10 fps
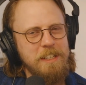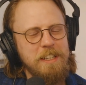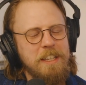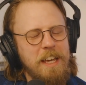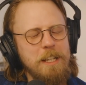
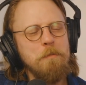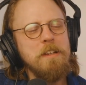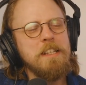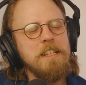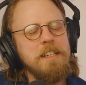Caleb,
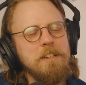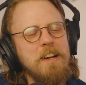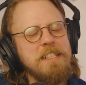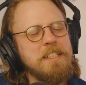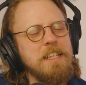Ethan,
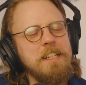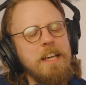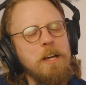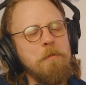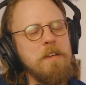Gracie,
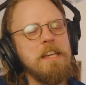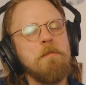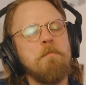Naomi, and